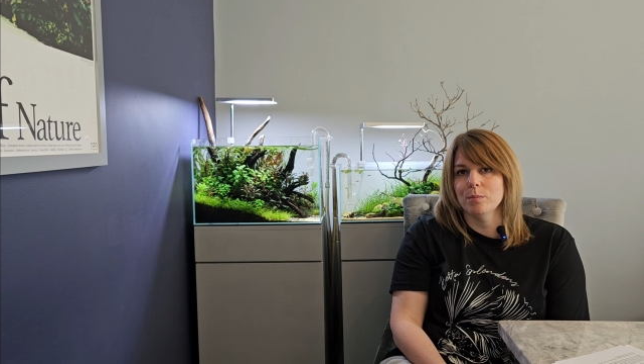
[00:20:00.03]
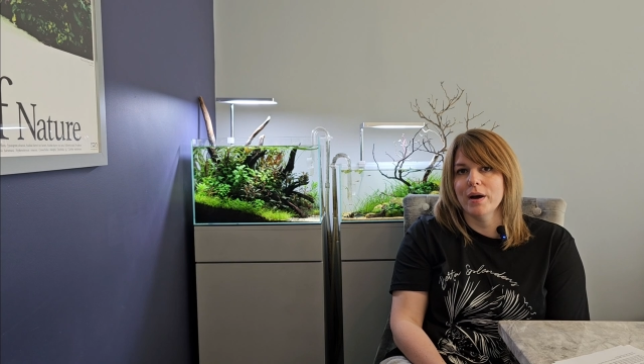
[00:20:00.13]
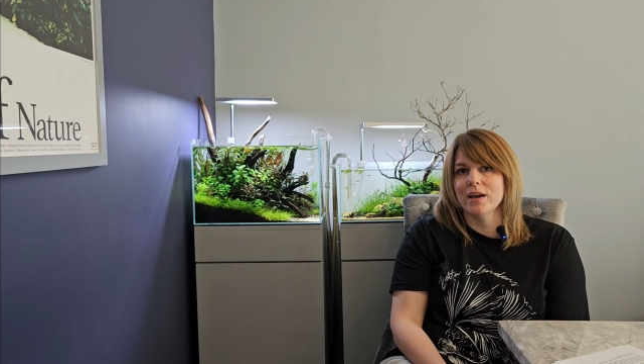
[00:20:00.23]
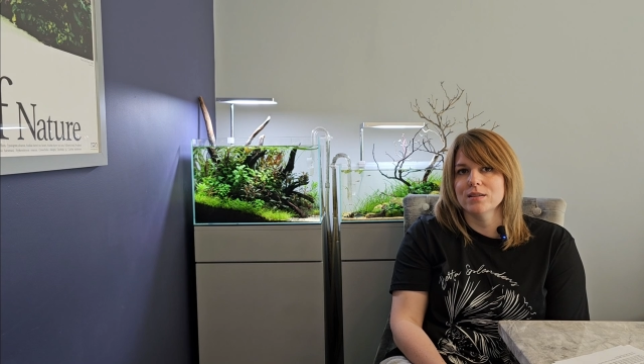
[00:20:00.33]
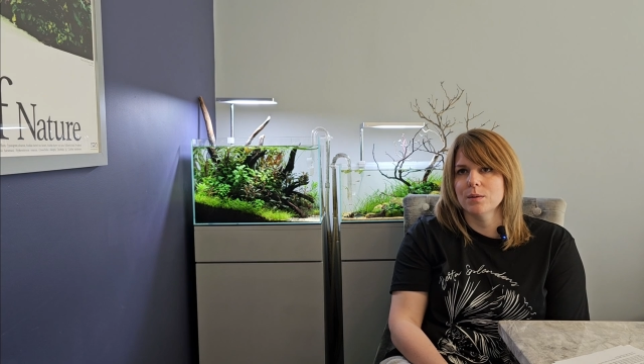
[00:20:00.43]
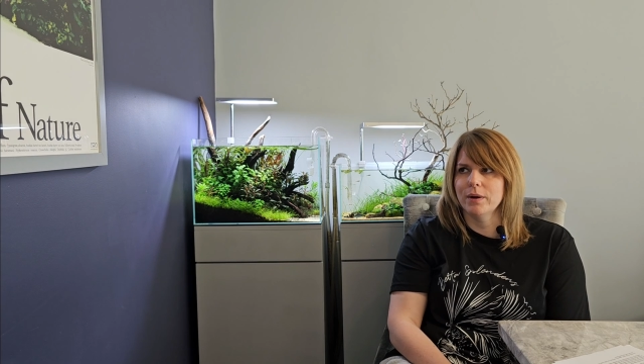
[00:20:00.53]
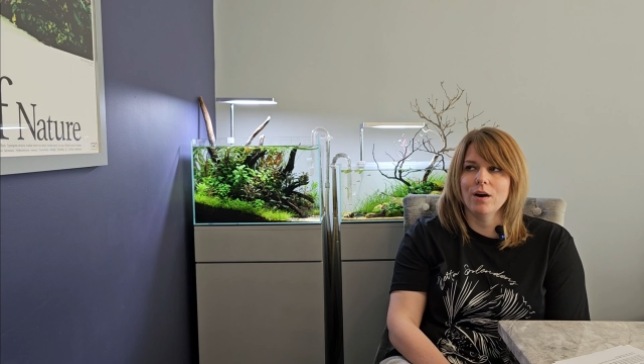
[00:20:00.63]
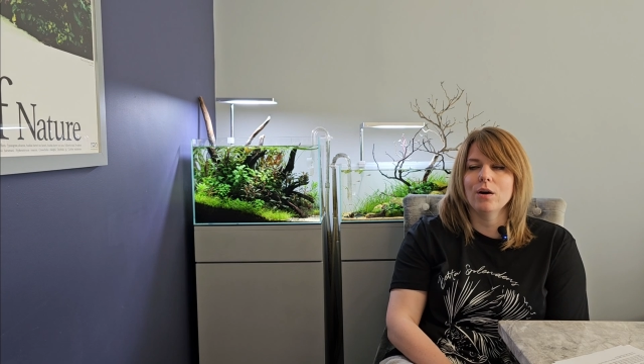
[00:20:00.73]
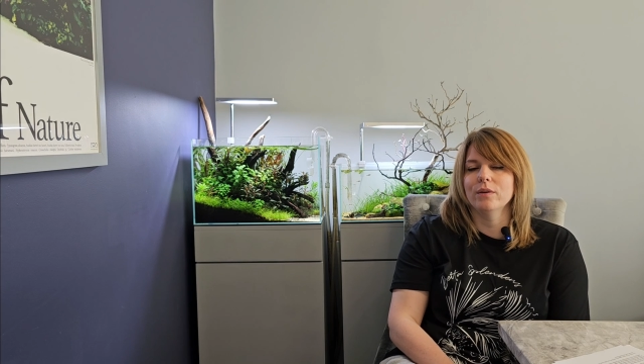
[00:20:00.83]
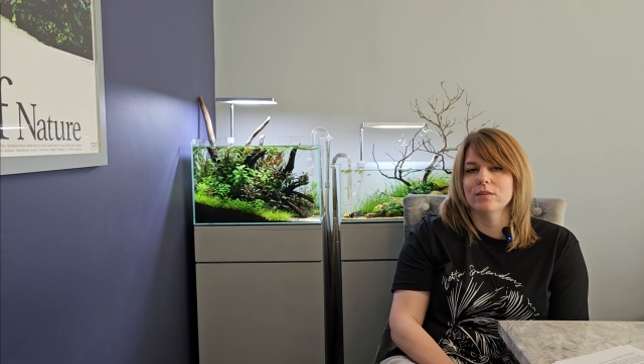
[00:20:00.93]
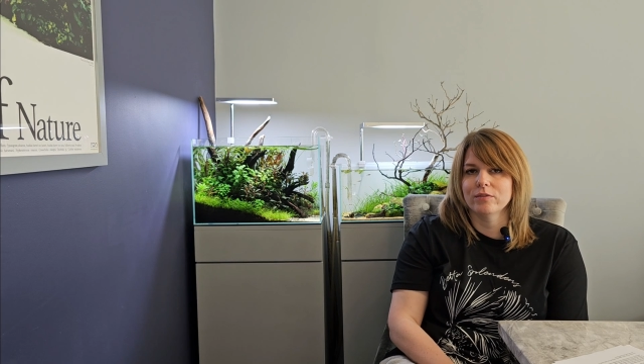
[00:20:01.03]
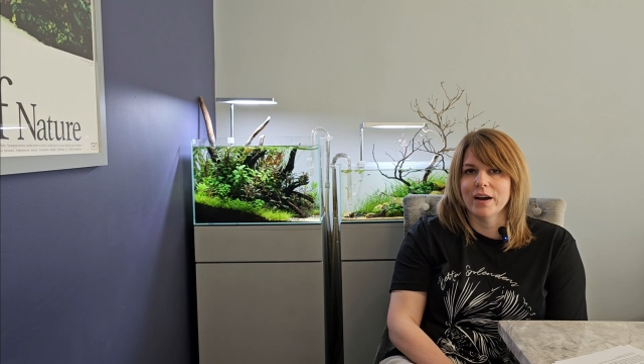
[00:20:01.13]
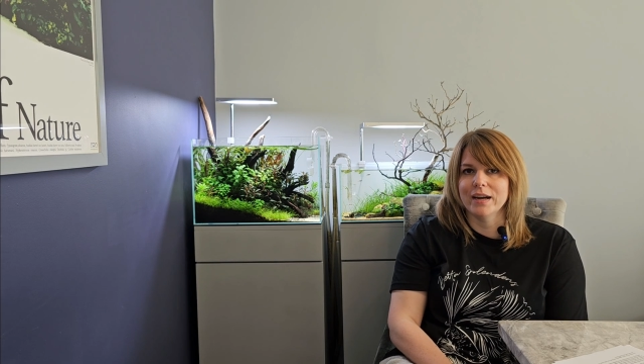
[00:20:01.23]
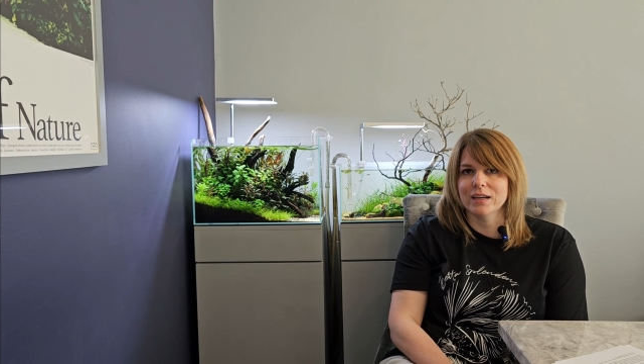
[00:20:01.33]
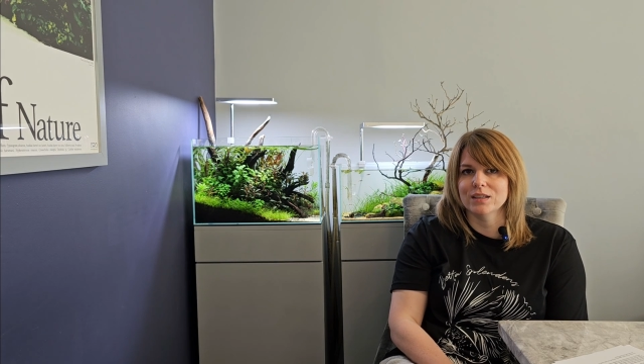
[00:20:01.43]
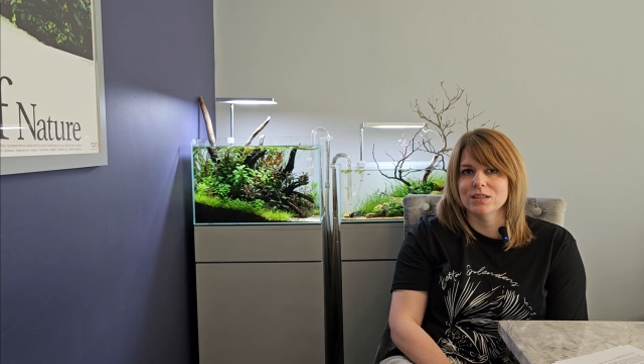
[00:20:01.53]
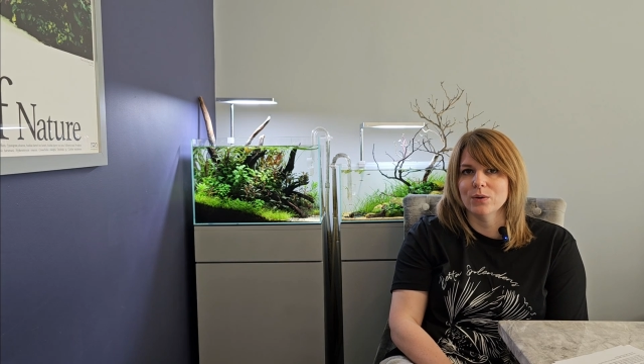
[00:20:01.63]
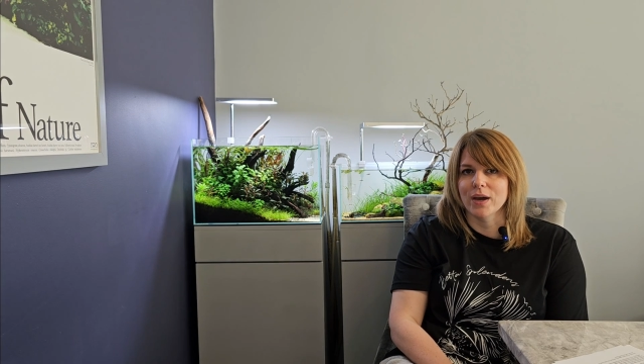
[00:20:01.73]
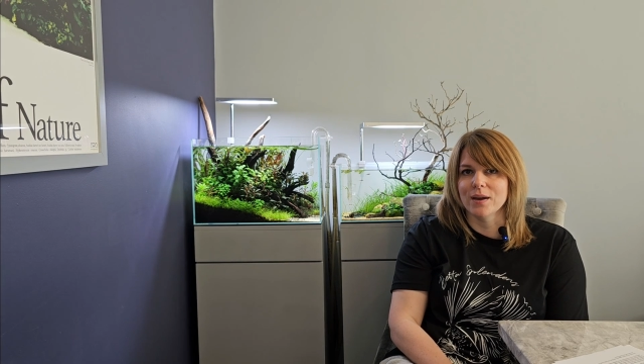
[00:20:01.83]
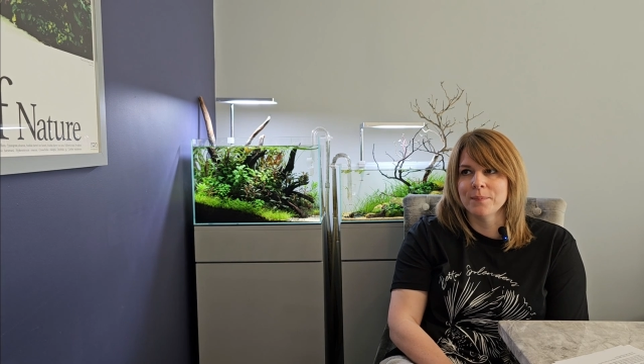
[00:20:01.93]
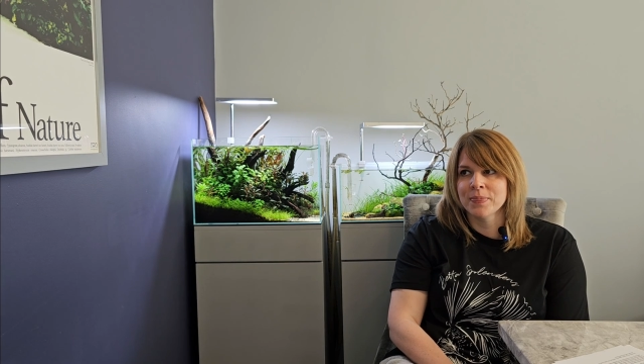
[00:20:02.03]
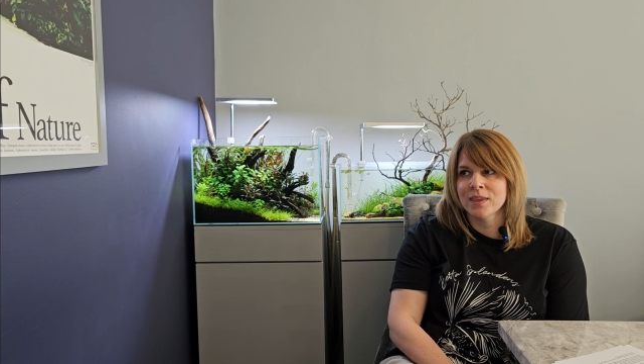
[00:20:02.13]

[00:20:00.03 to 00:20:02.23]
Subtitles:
bias, to be like, oh, it's fine, I can do it.